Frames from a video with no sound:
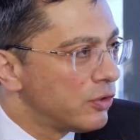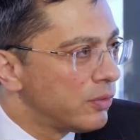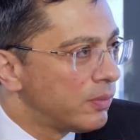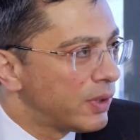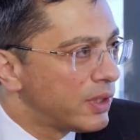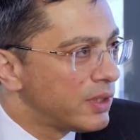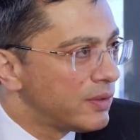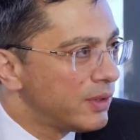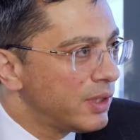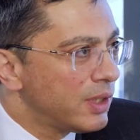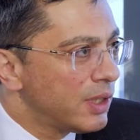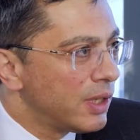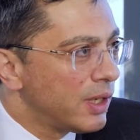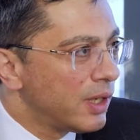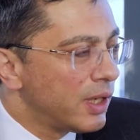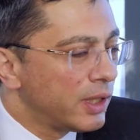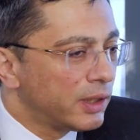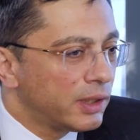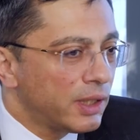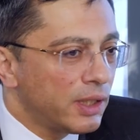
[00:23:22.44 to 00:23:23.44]
You
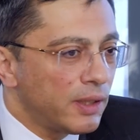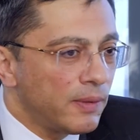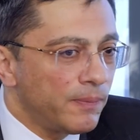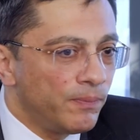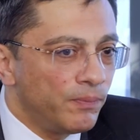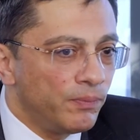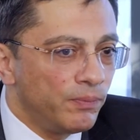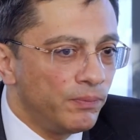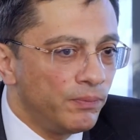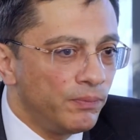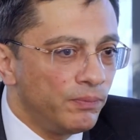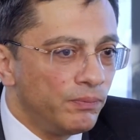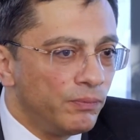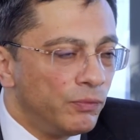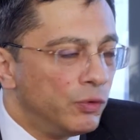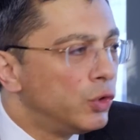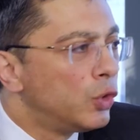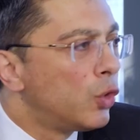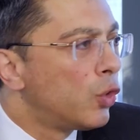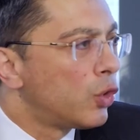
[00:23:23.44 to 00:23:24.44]
talked about
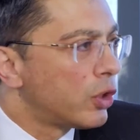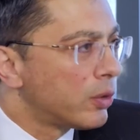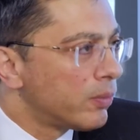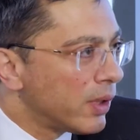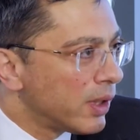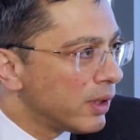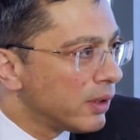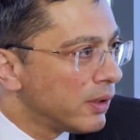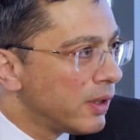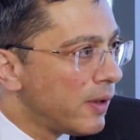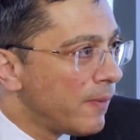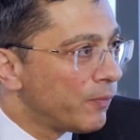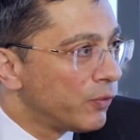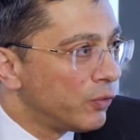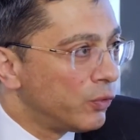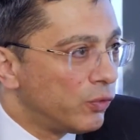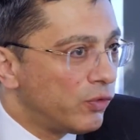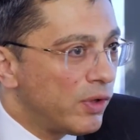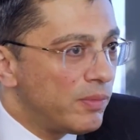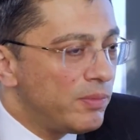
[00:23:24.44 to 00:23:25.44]
preferences
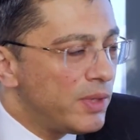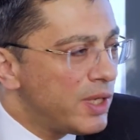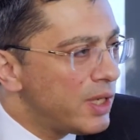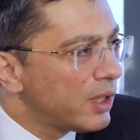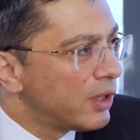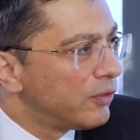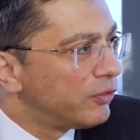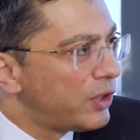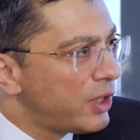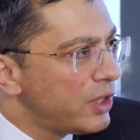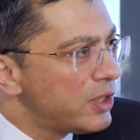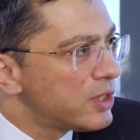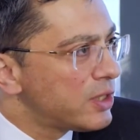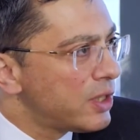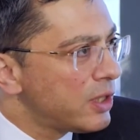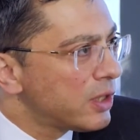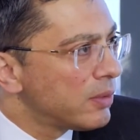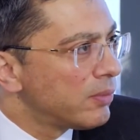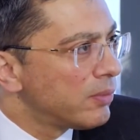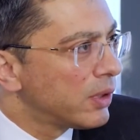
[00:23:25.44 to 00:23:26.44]
for
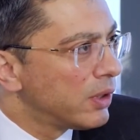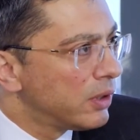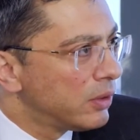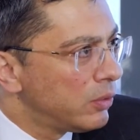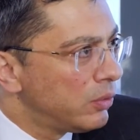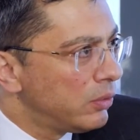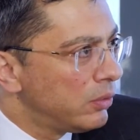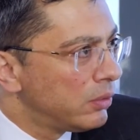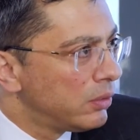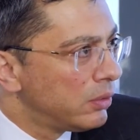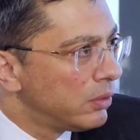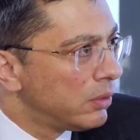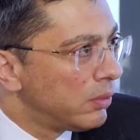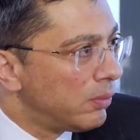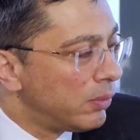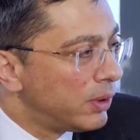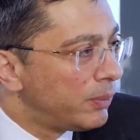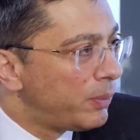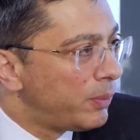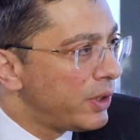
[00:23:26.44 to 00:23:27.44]
Russian
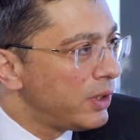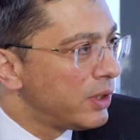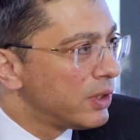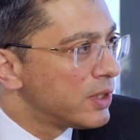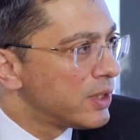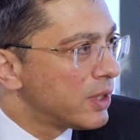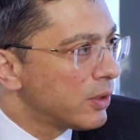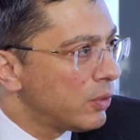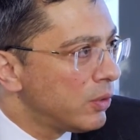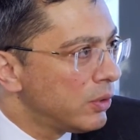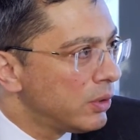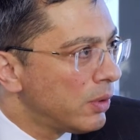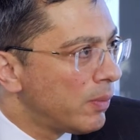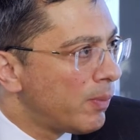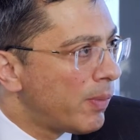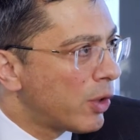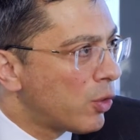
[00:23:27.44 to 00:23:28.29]
suppliers, and it's